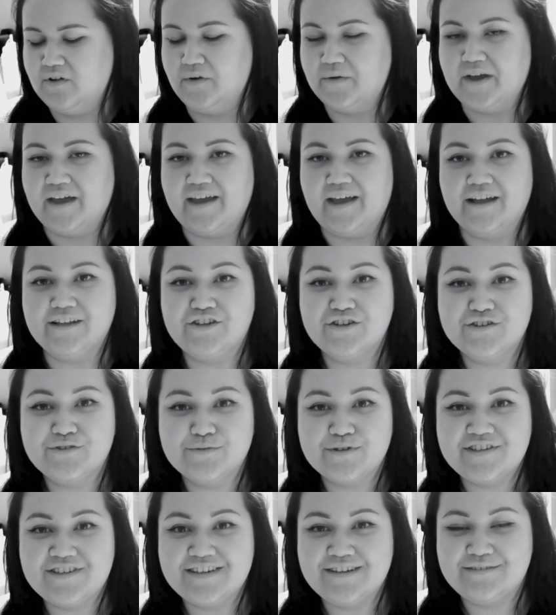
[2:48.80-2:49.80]
Okay, I just
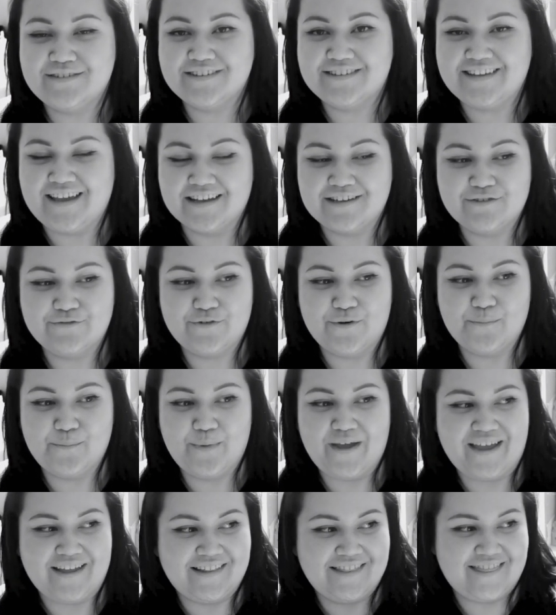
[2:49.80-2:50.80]
received a text from
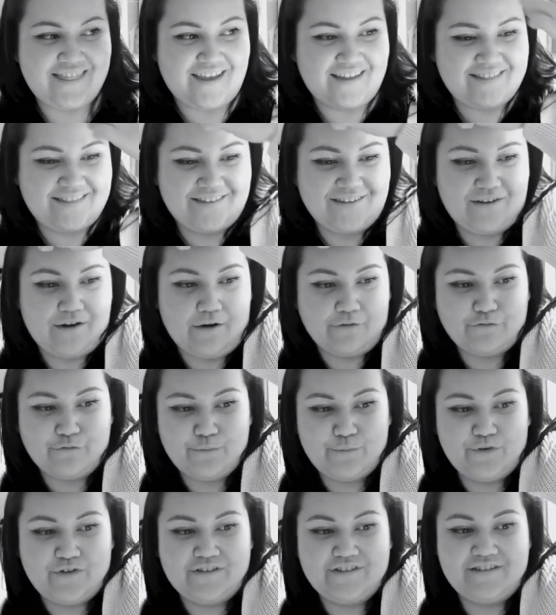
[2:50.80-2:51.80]
Ben that the
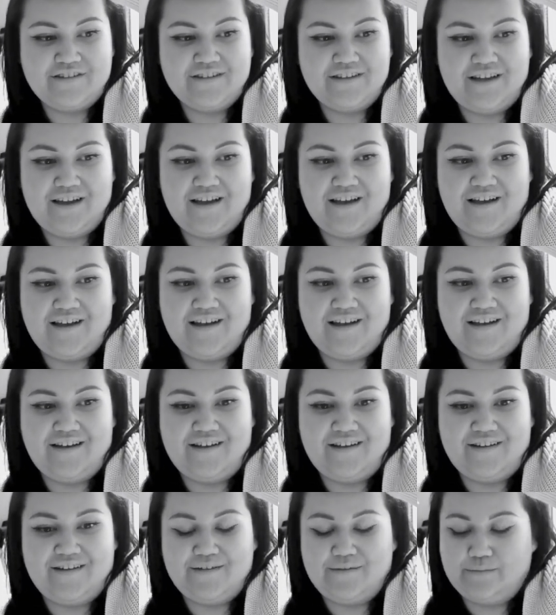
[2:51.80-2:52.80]
government
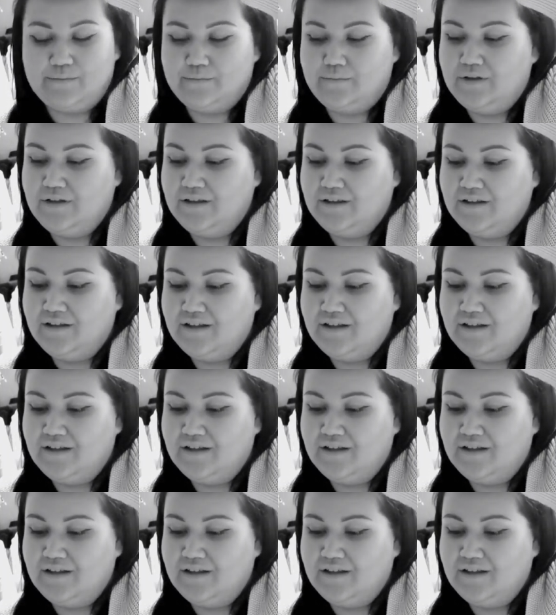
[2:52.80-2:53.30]
um,